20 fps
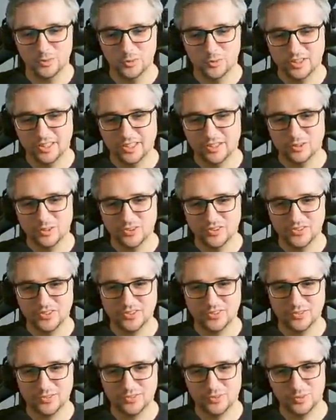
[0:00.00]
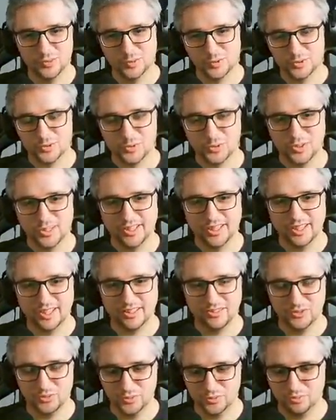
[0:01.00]
only costs two or three li
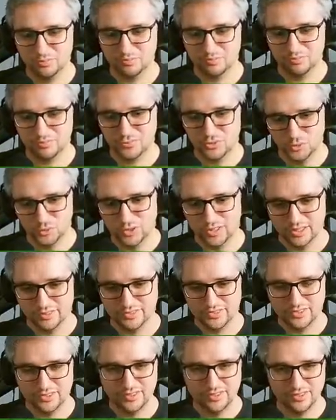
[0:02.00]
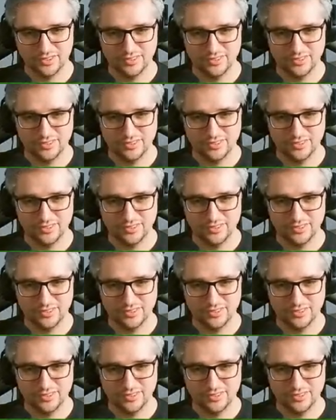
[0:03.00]
two, two lives.